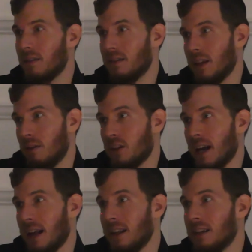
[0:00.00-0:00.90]
they were
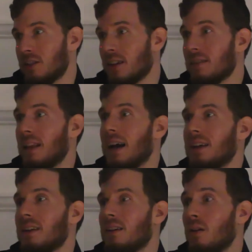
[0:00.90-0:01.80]
channeling just
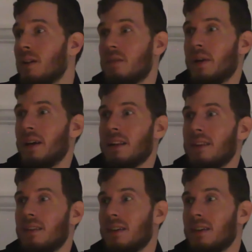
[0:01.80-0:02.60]
like the Holy Spirit.